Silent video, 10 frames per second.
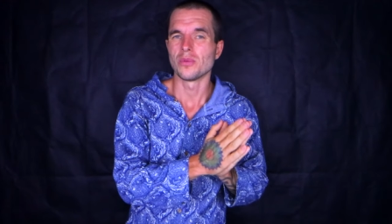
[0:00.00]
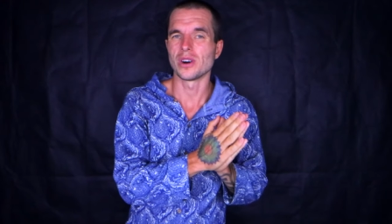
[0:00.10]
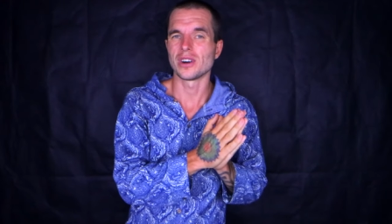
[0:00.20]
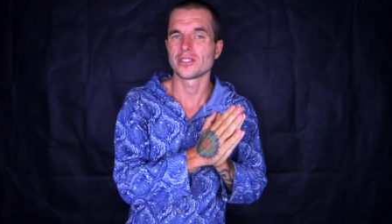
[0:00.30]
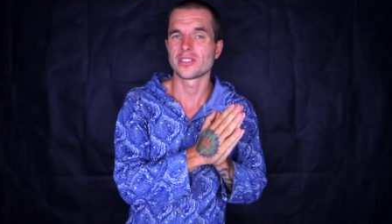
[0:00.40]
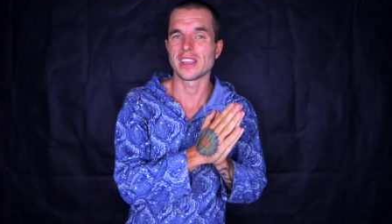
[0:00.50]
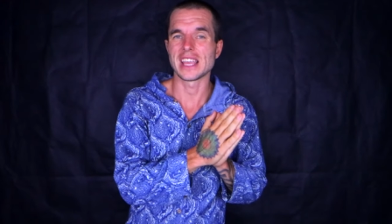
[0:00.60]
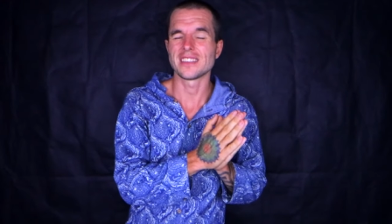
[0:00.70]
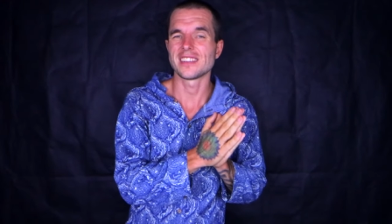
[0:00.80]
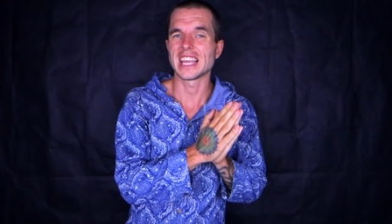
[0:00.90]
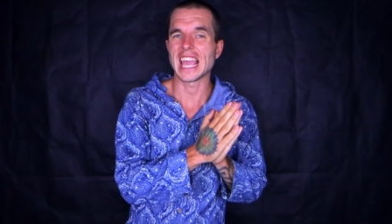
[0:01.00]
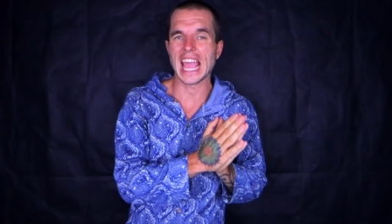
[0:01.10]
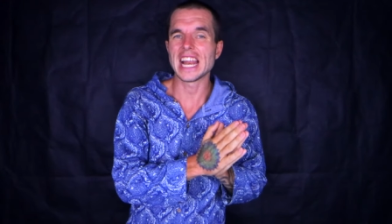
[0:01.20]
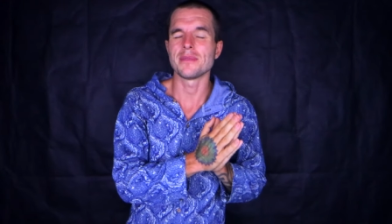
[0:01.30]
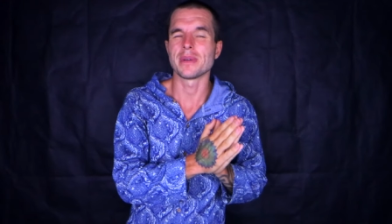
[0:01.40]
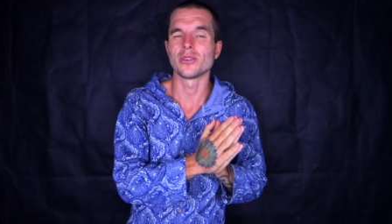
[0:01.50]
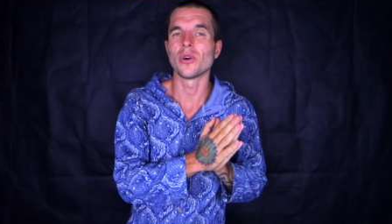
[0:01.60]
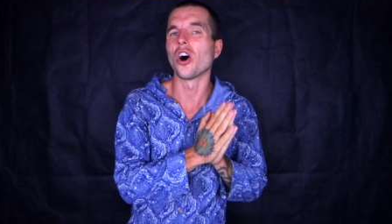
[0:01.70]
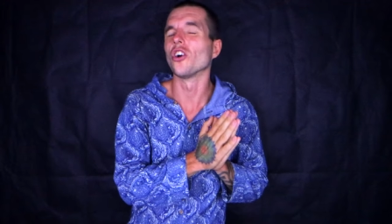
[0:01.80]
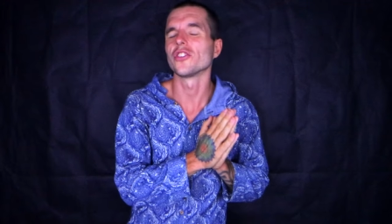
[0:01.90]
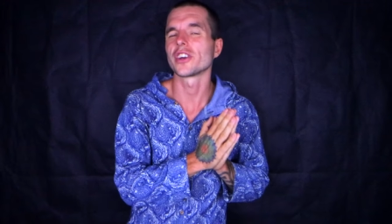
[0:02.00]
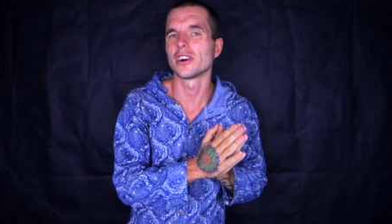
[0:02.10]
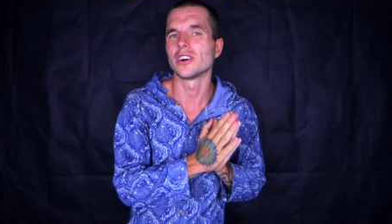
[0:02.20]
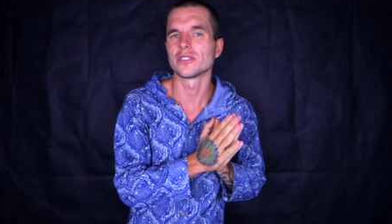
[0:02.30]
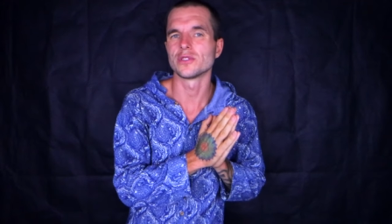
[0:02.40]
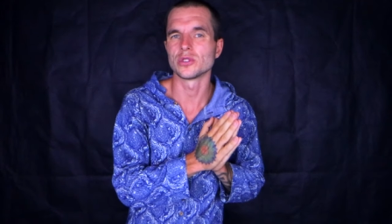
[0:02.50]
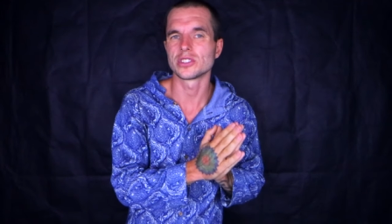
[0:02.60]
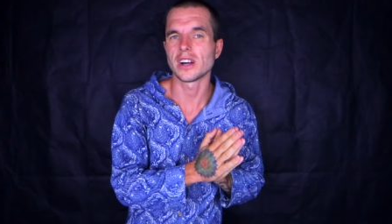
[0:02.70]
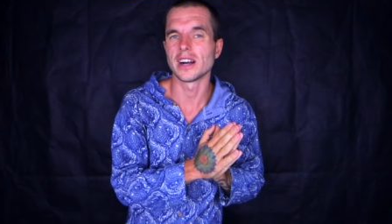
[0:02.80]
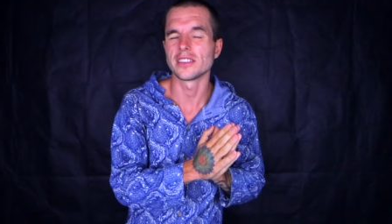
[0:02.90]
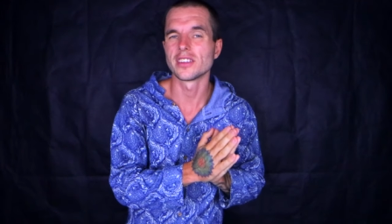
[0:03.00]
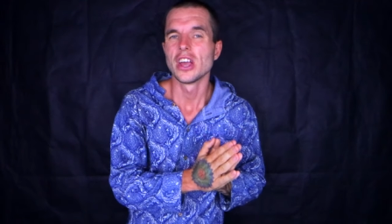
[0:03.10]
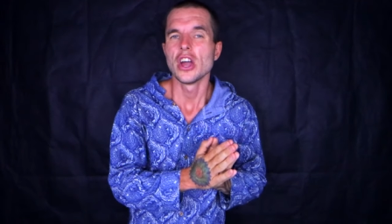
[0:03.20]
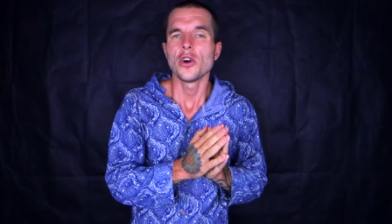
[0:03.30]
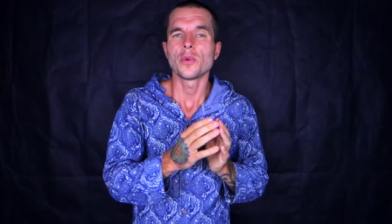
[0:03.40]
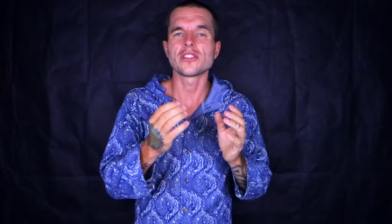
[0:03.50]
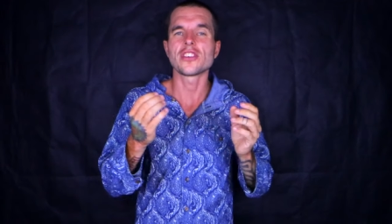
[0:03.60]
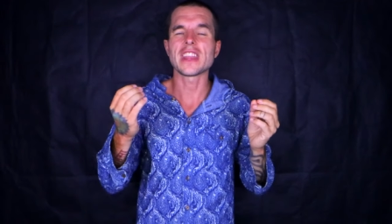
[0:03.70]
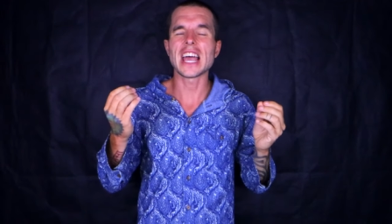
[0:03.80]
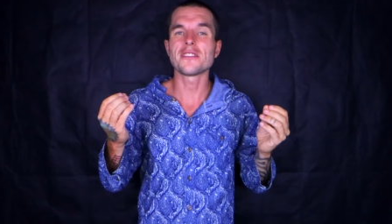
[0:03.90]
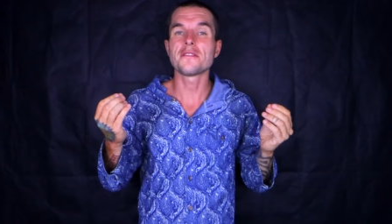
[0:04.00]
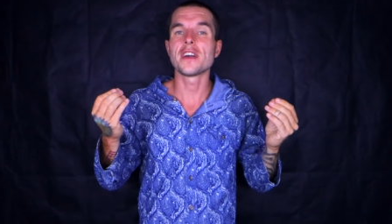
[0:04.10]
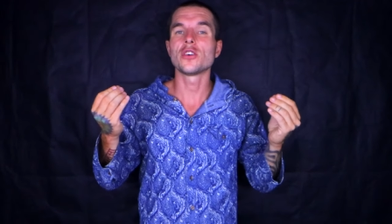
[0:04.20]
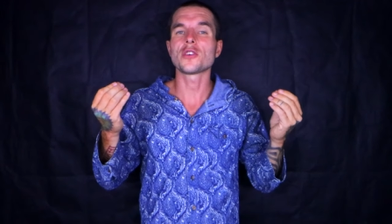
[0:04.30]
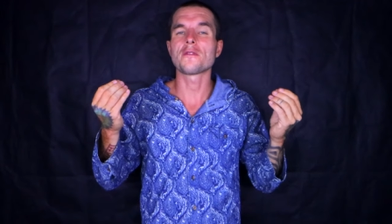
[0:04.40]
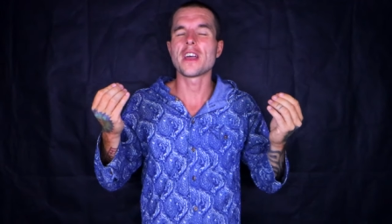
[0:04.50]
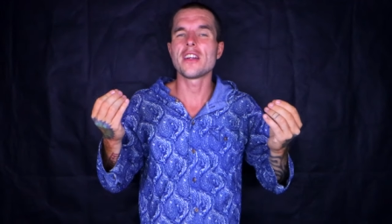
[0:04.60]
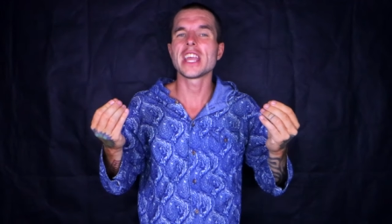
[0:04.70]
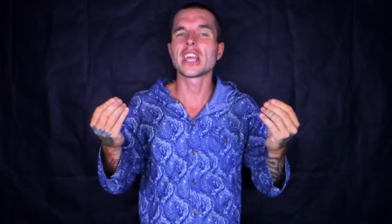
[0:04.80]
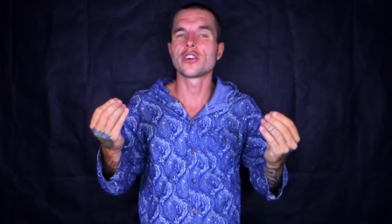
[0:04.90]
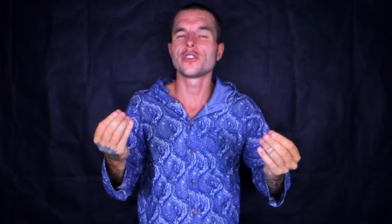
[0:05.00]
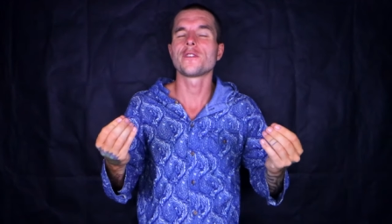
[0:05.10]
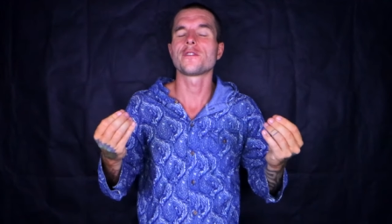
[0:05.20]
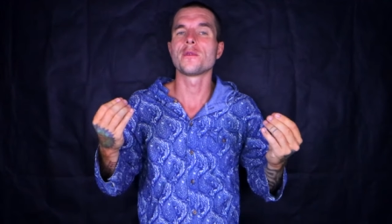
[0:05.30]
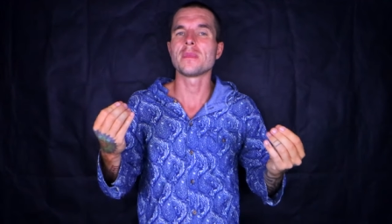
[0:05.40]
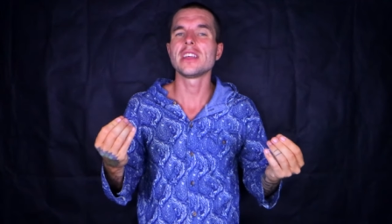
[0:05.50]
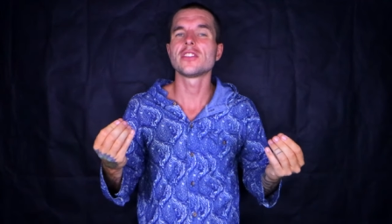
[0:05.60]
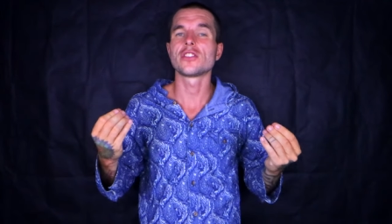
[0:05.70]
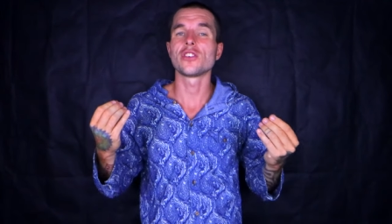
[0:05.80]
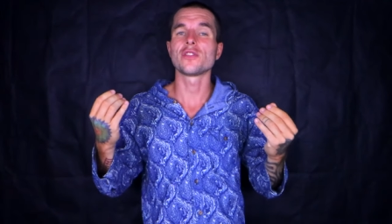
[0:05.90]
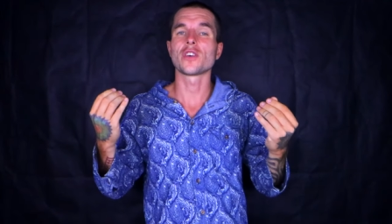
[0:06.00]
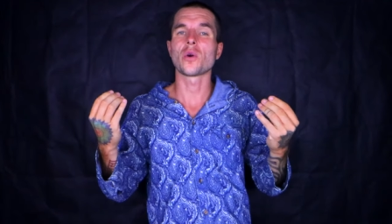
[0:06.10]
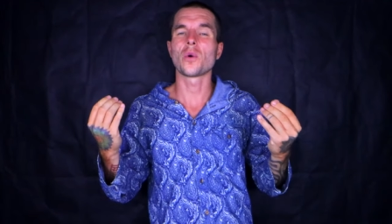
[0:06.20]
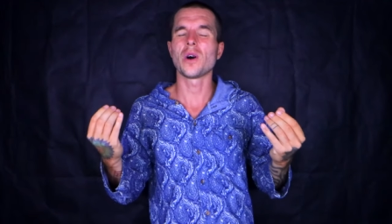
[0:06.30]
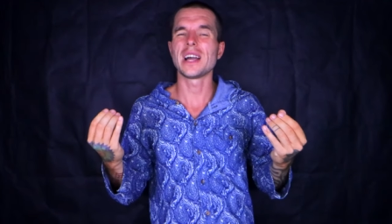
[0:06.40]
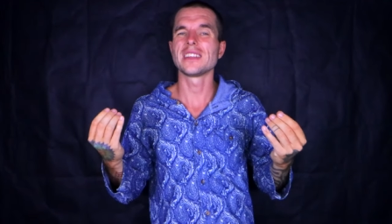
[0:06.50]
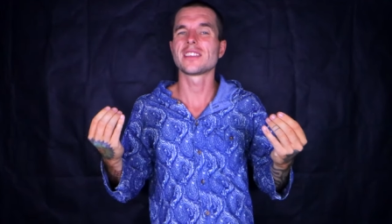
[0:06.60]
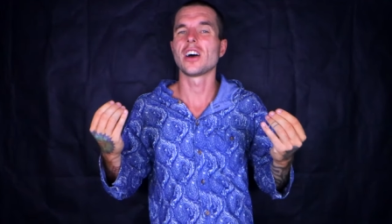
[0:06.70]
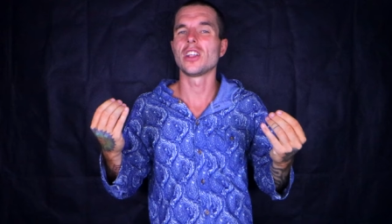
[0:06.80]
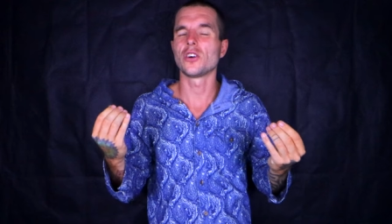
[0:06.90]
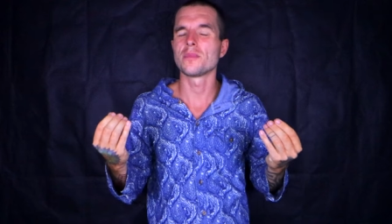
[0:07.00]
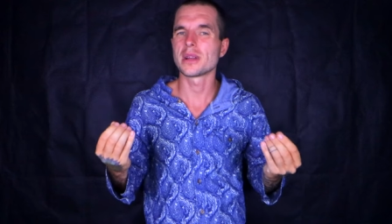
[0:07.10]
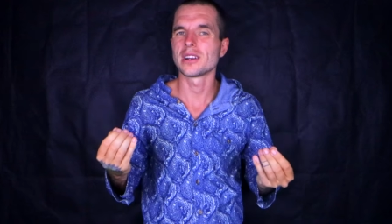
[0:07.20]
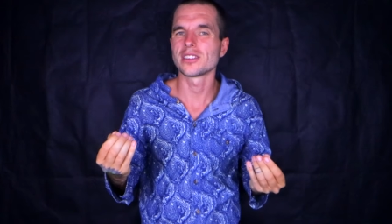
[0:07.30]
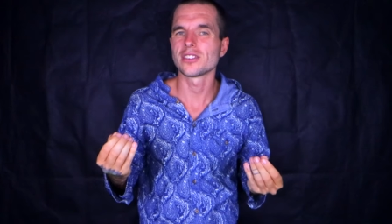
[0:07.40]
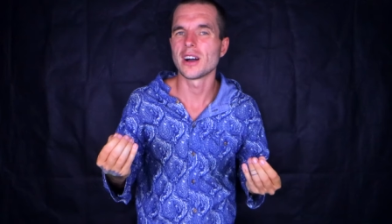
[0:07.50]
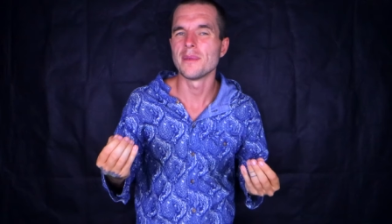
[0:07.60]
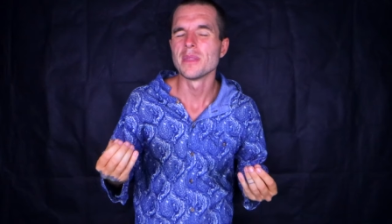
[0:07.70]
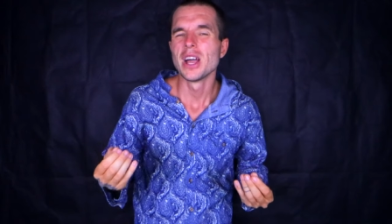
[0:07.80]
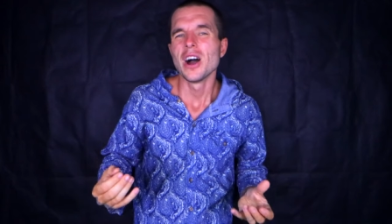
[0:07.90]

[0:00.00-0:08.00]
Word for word: whilst eating any meal on the carnivore diet, which that felt very good for me to do for quite a long period of time.